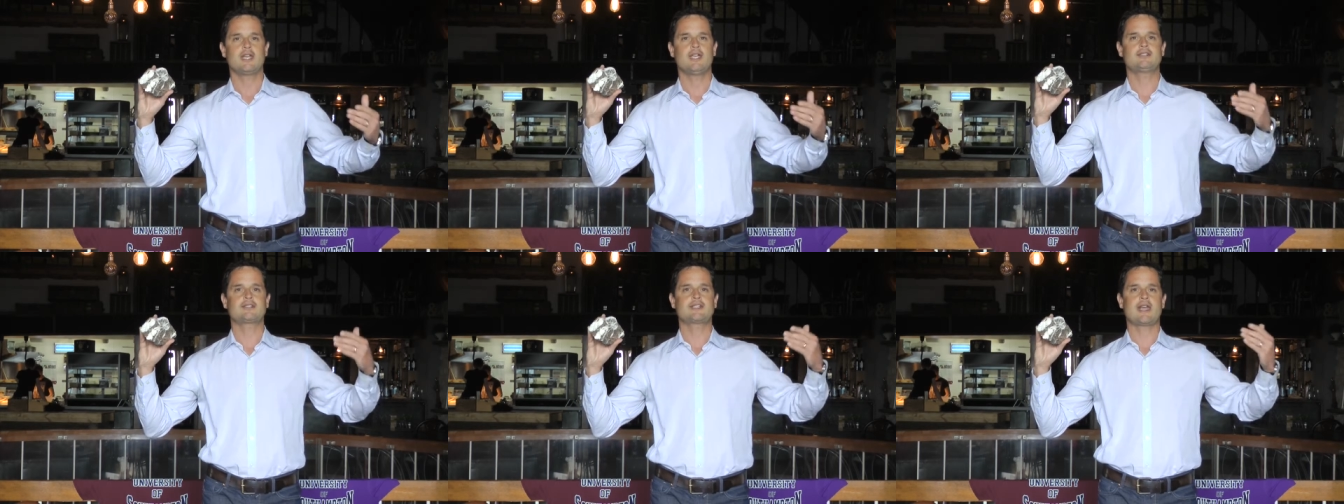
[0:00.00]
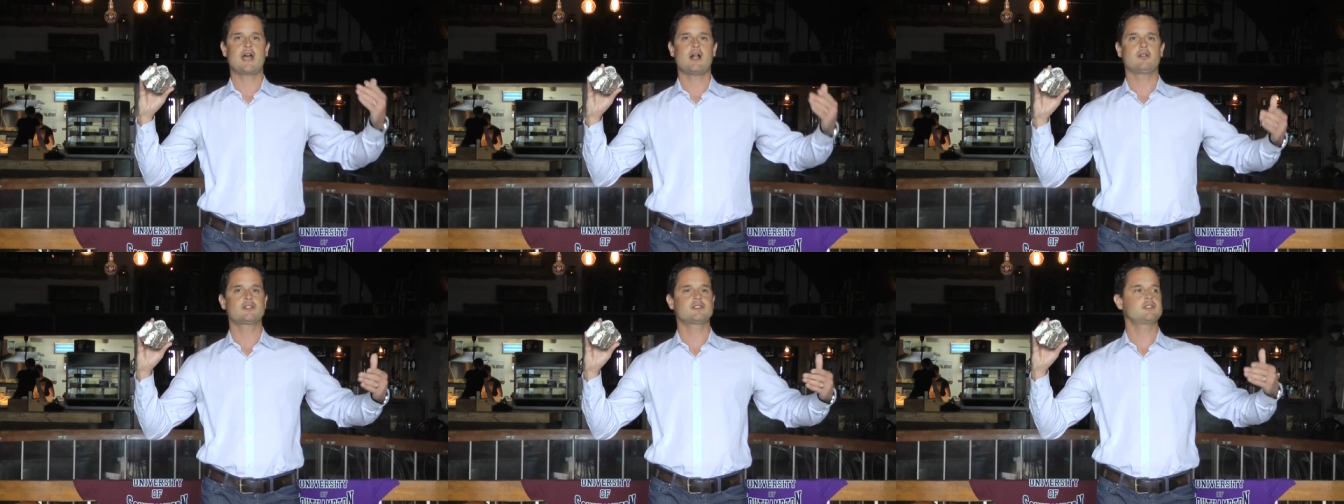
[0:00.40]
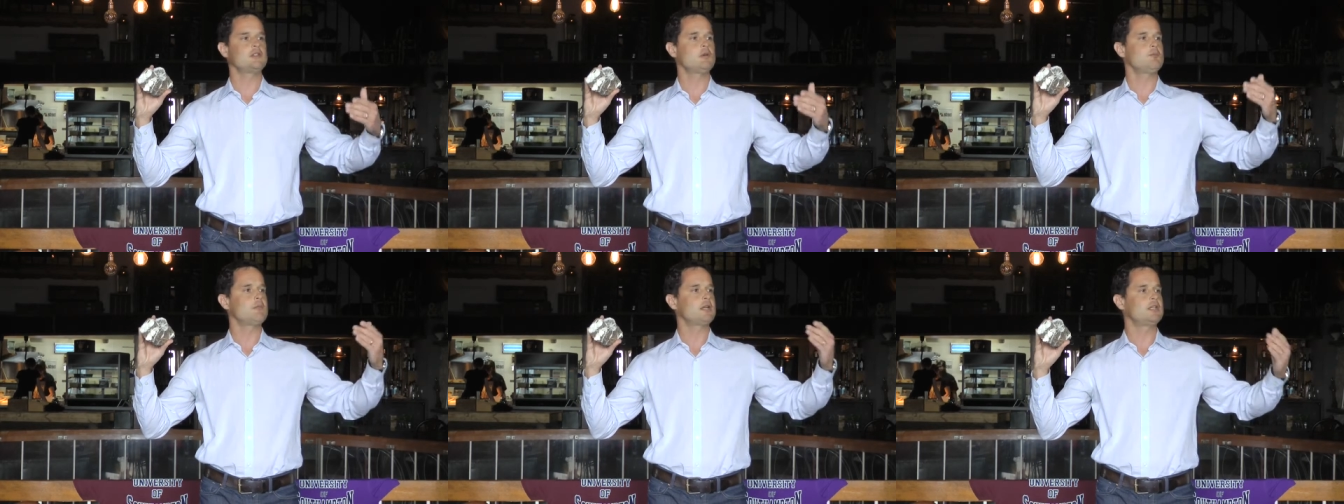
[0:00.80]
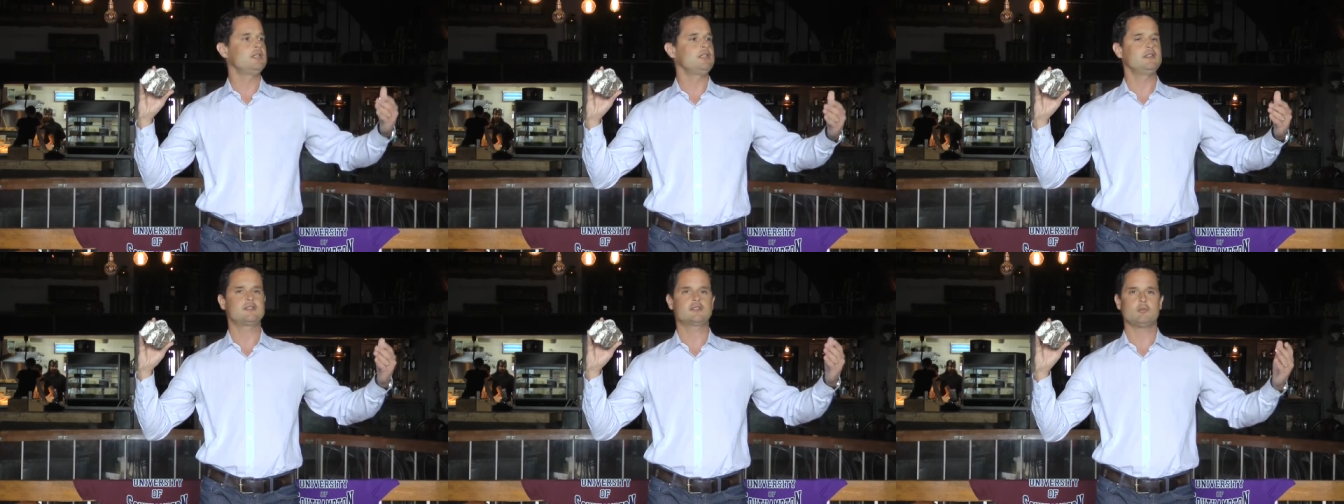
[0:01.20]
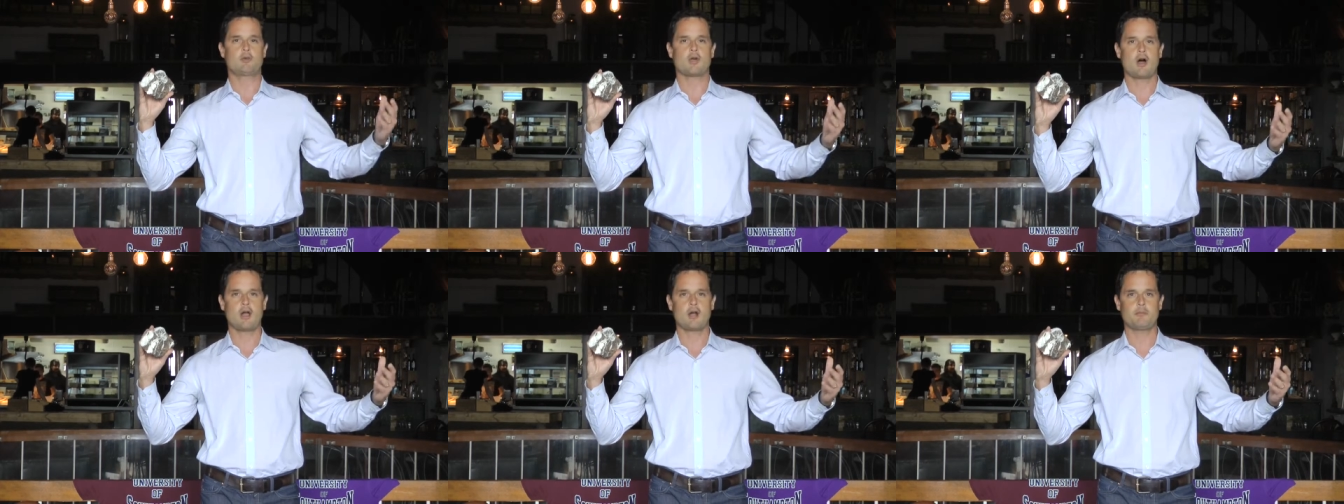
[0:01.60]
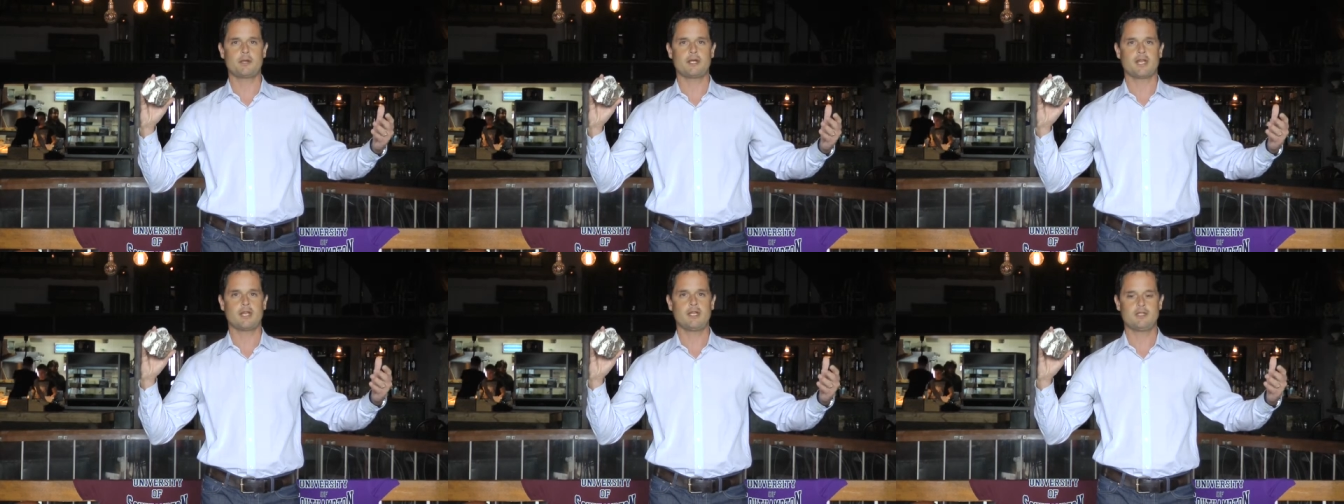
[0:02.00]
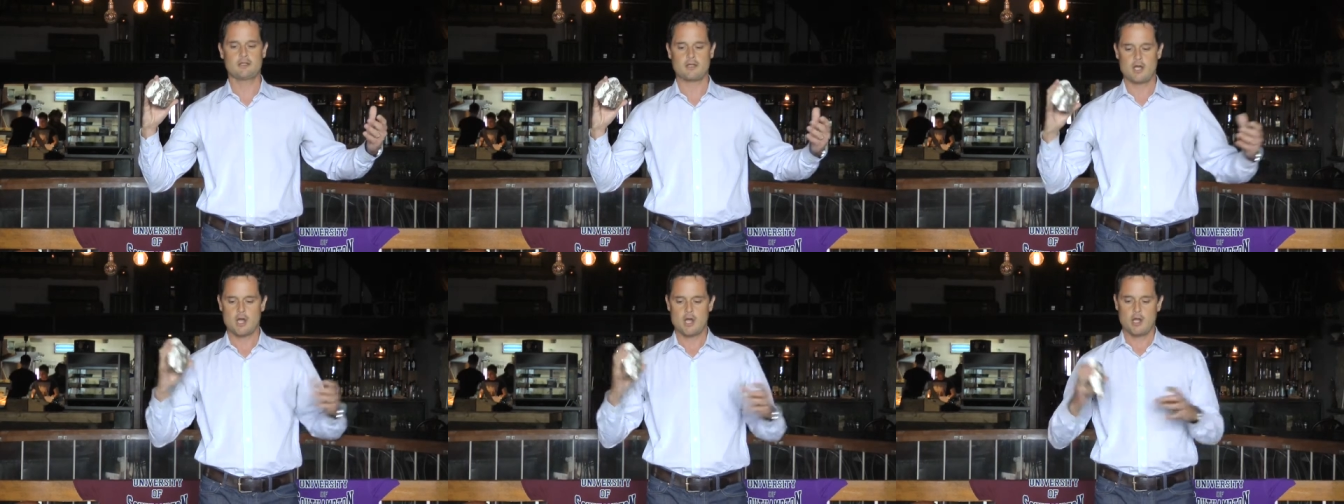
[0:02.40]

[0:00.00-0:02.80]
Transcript: It's calcium magnesium carbonate.